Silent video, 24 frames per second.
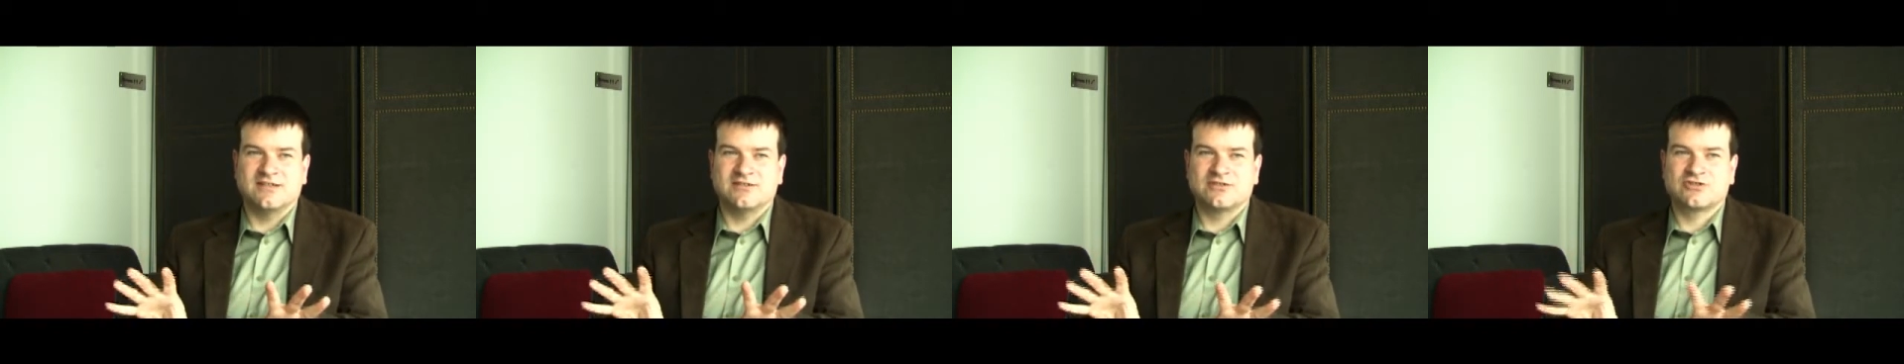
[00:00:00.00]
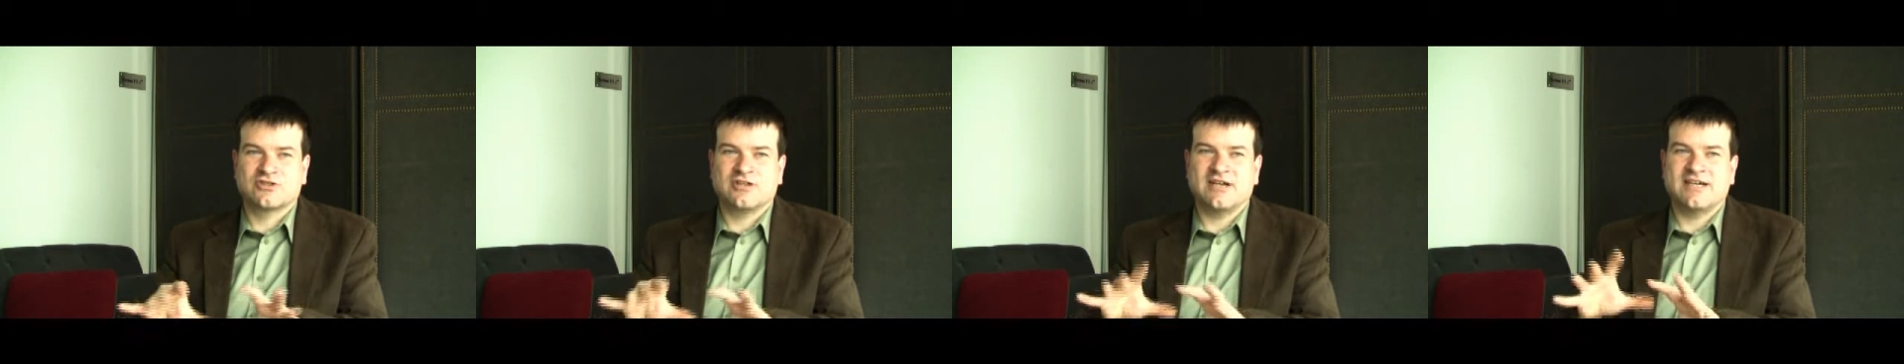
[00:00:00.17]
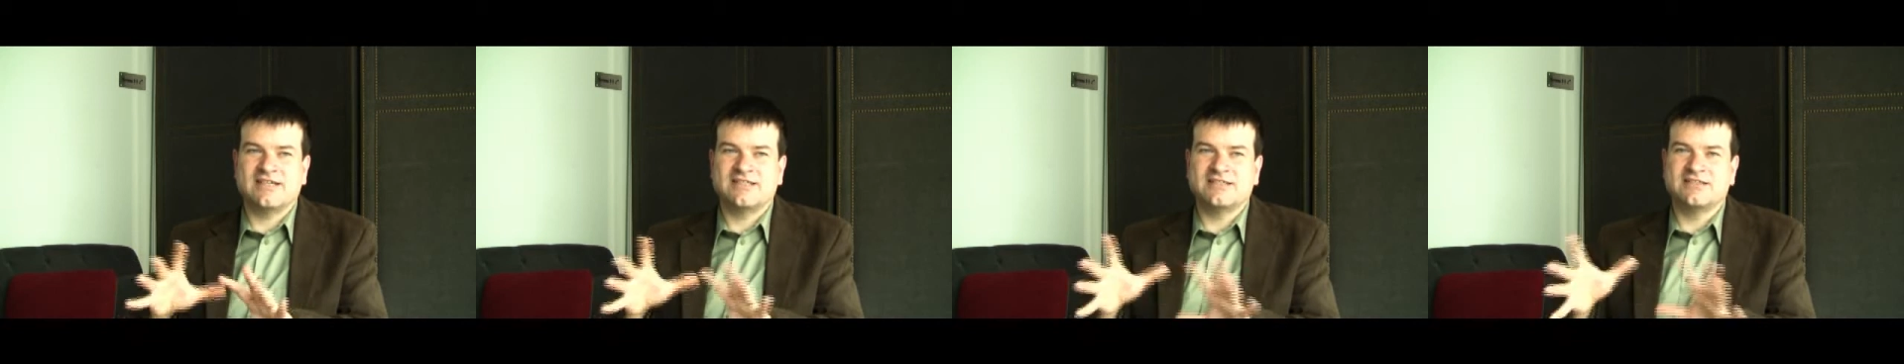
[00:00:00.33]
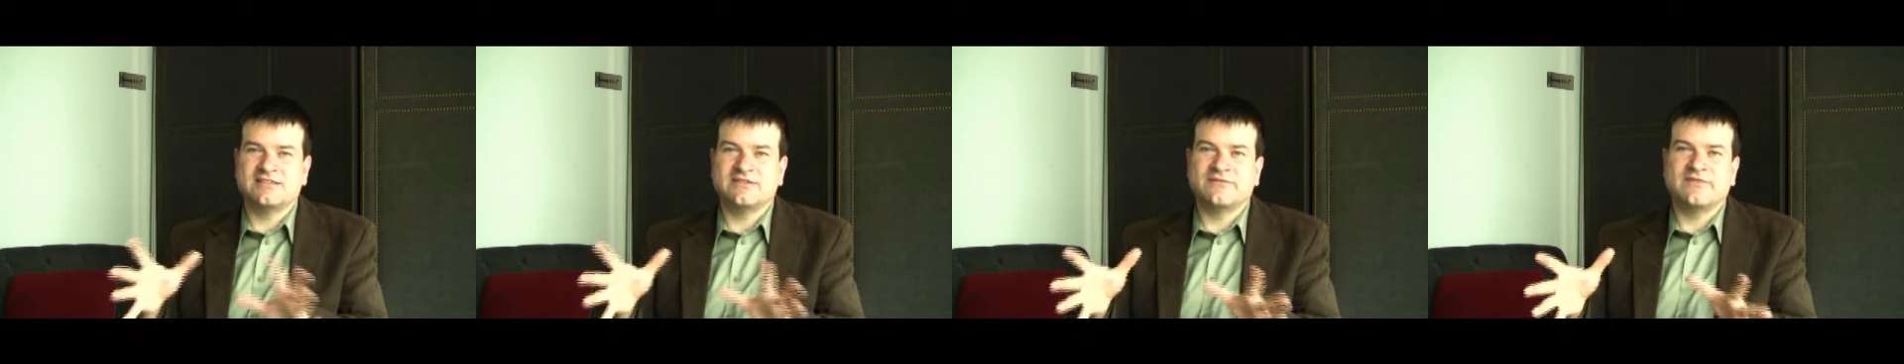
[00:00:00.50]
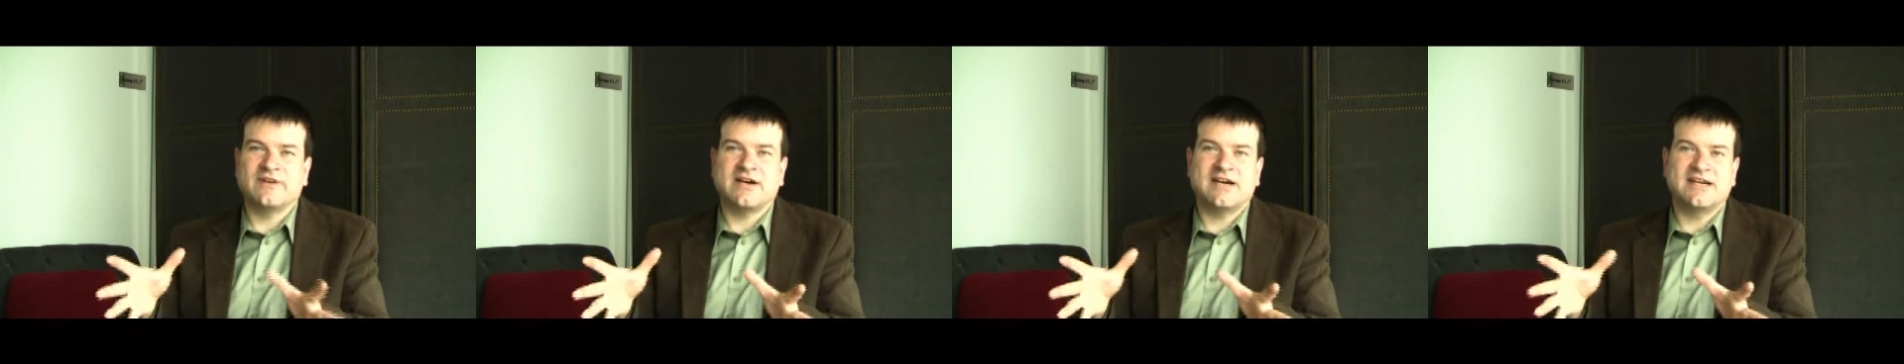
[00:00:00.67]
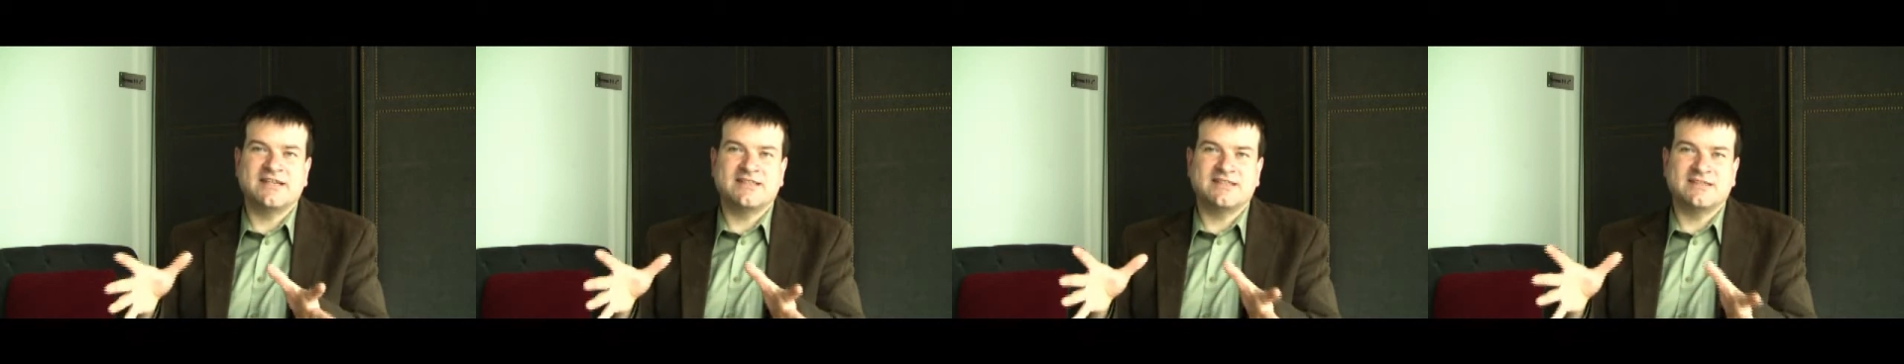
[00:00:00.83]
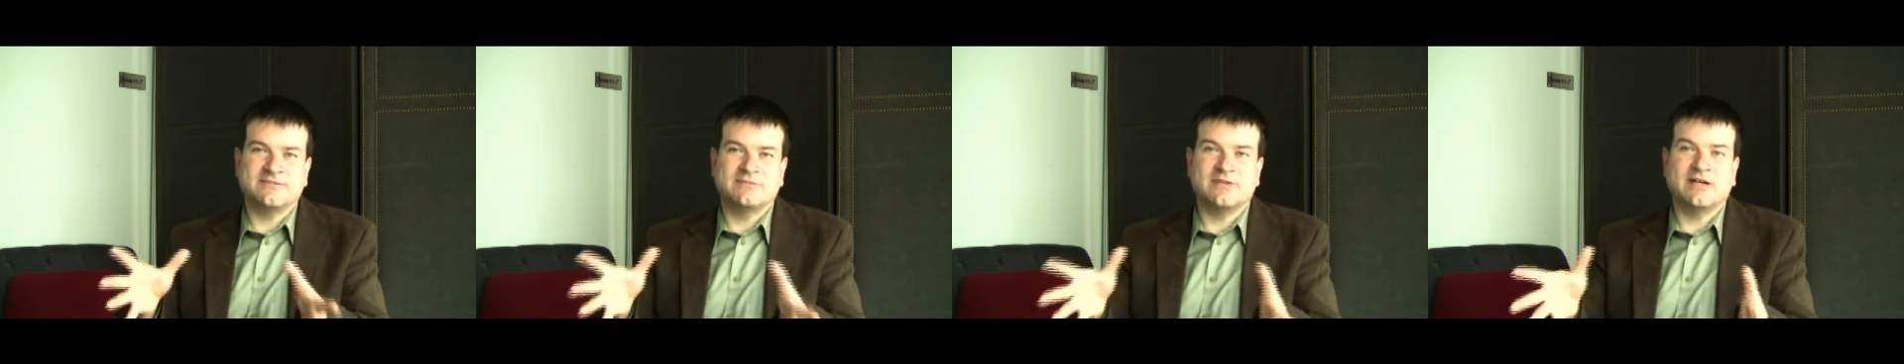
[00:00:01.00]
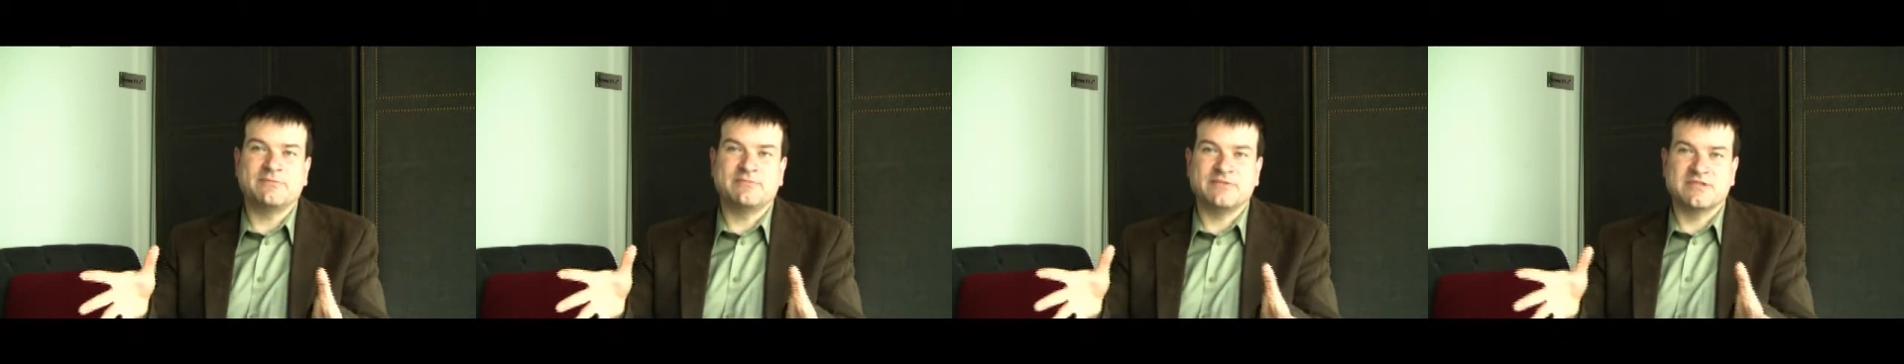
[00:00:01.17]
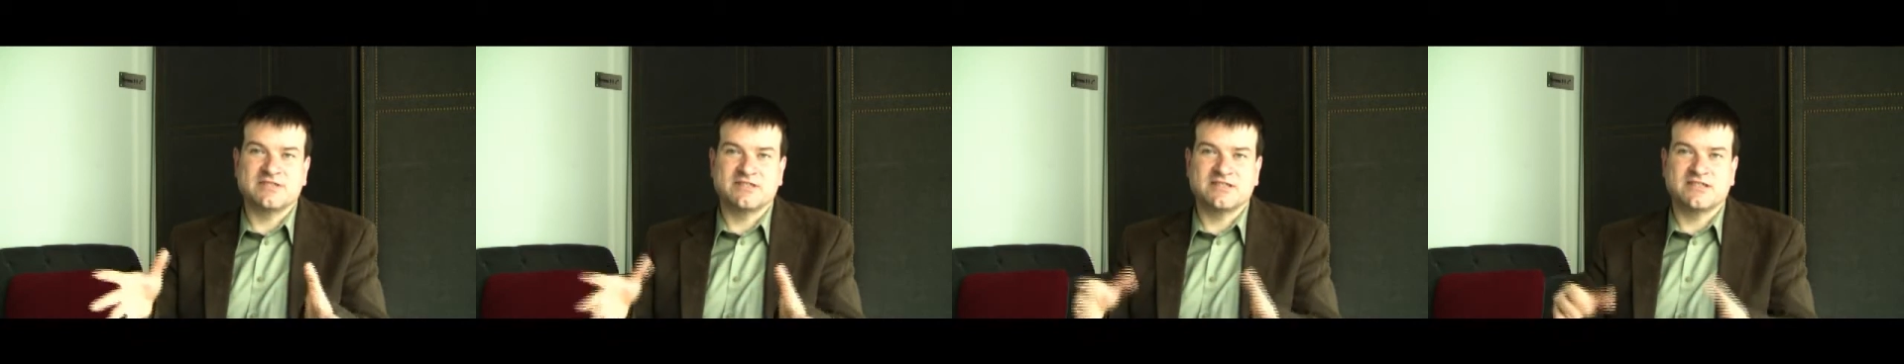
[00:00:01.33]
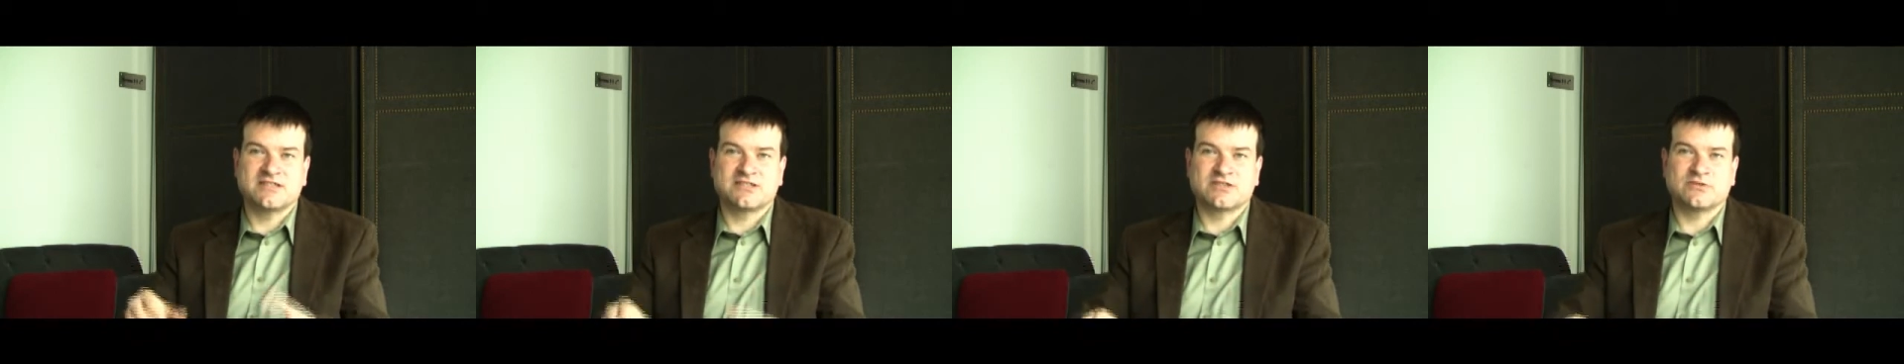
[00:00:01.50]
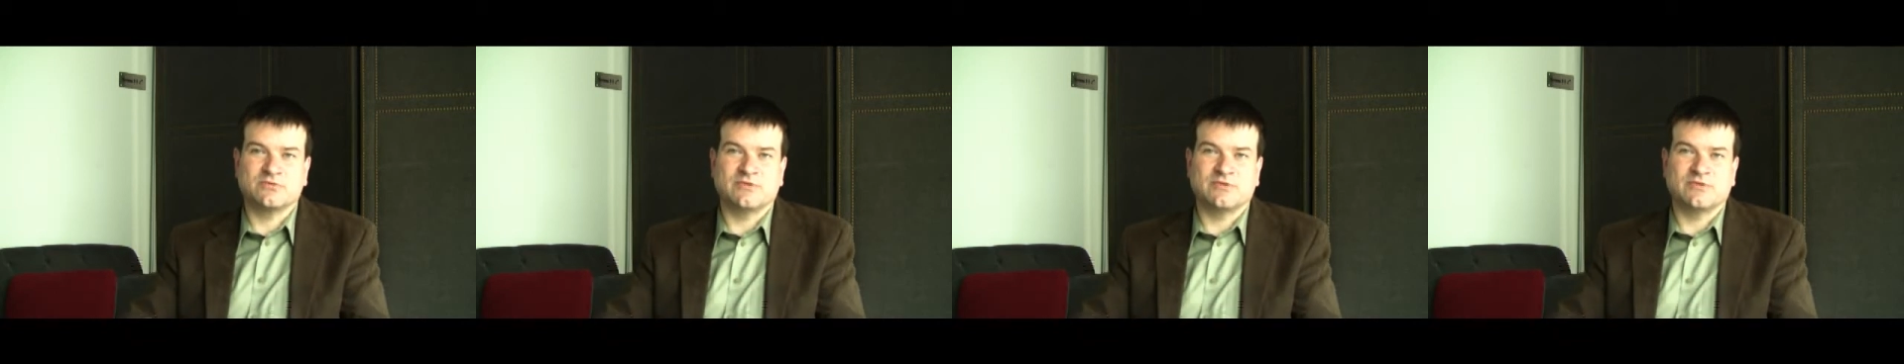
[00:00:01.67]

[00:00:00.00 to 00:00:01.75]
try to divide them up in such